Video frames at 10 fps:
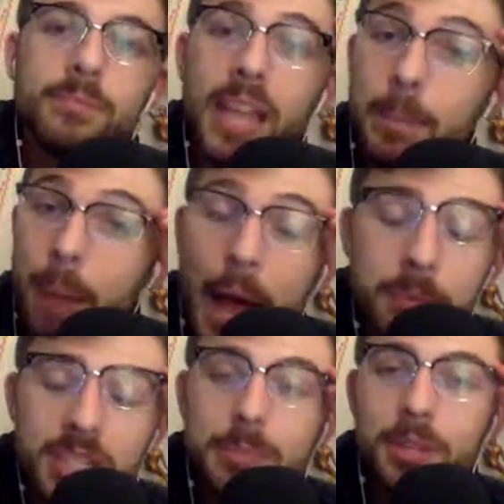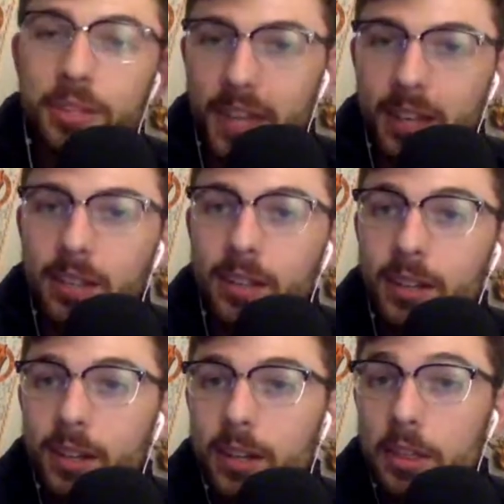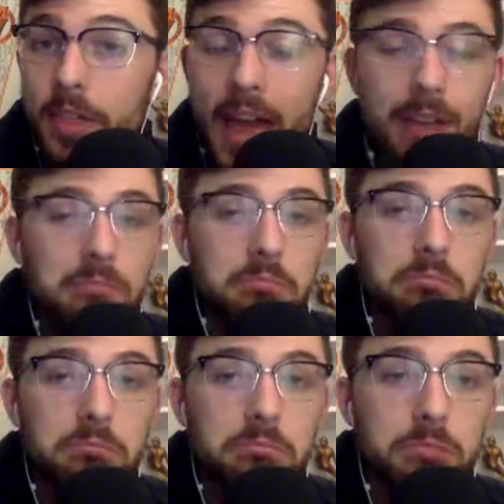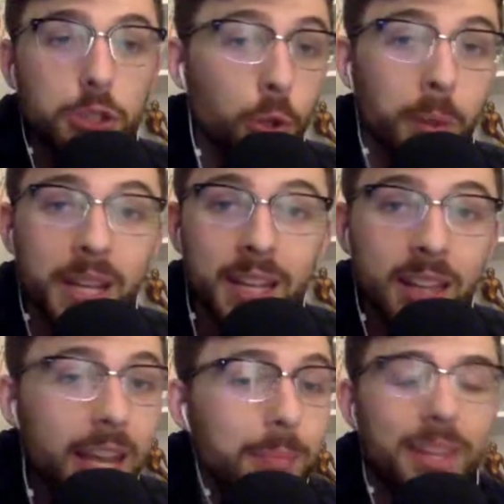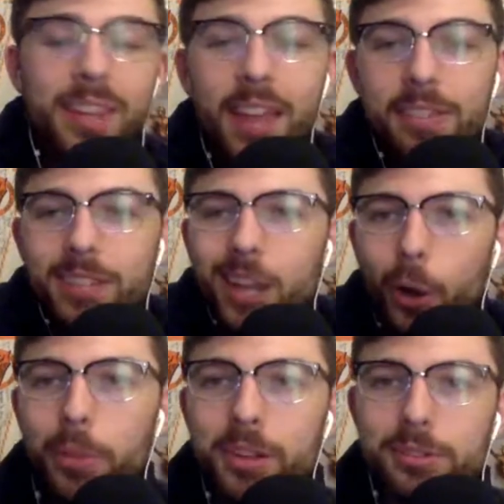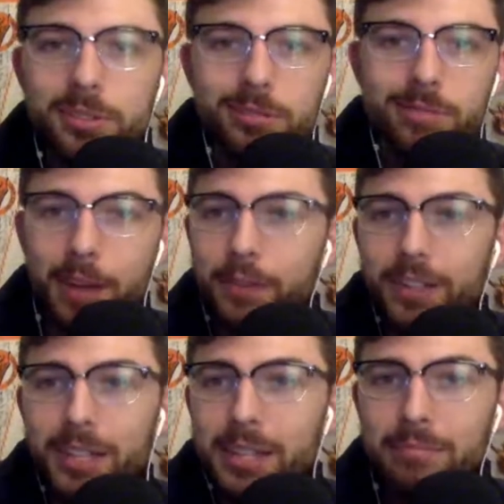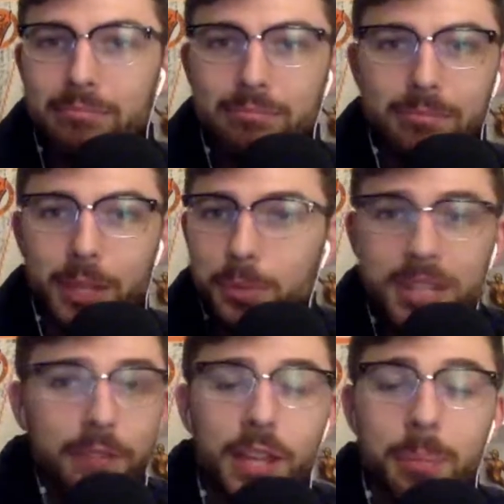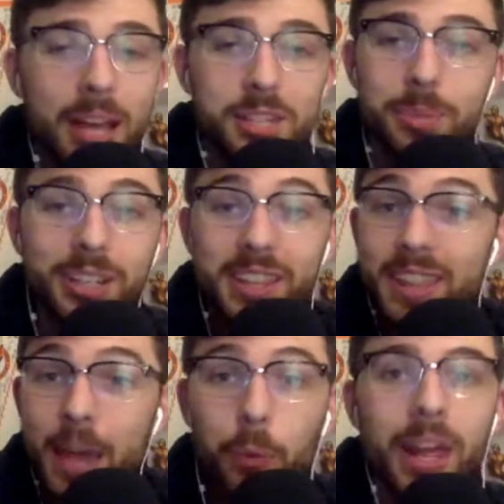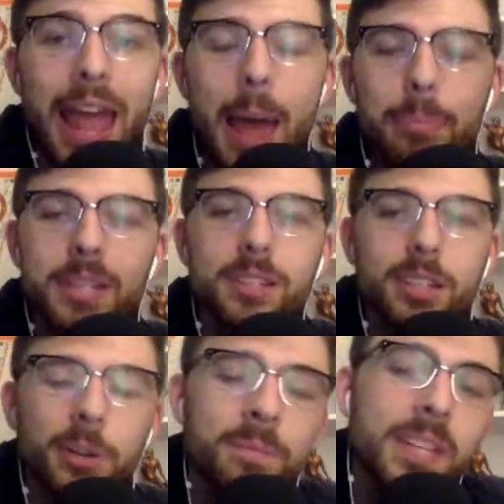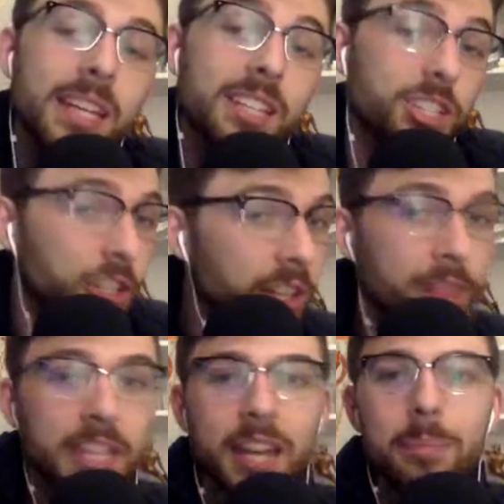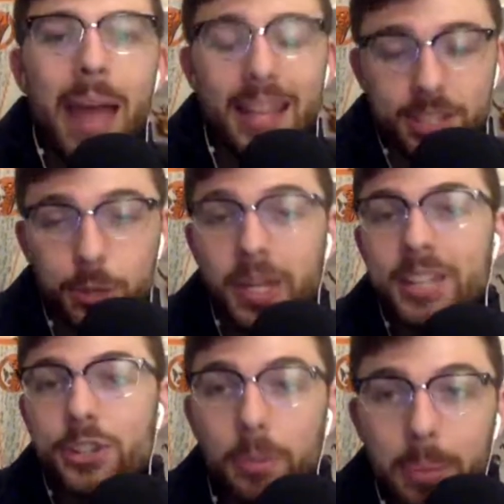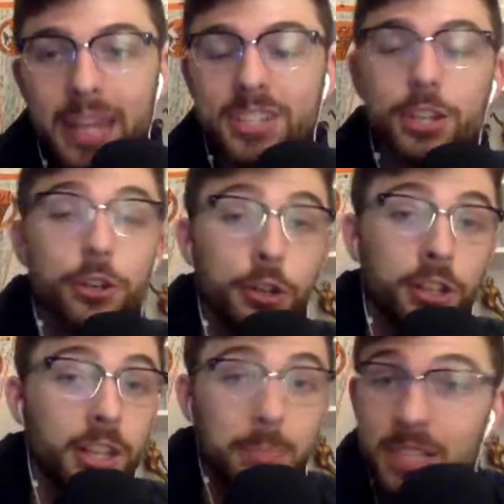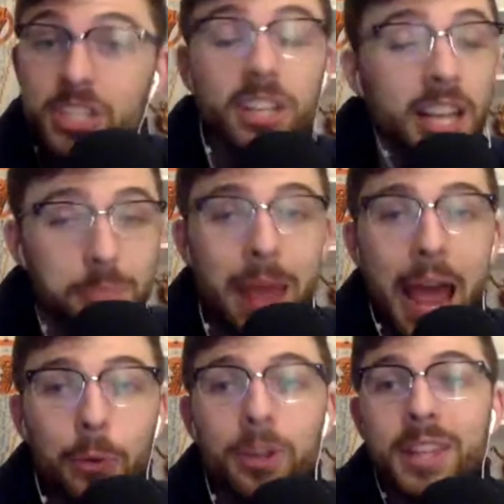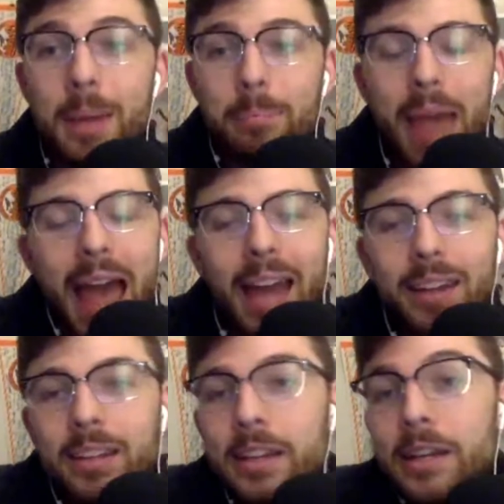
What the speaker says: And Bob seemed to think that Stewart would get claimed. And you know, there was definitely a possibility that that would have happened. You know, still left-handed bat, still gets on base at a good clip. He still has power in that bat.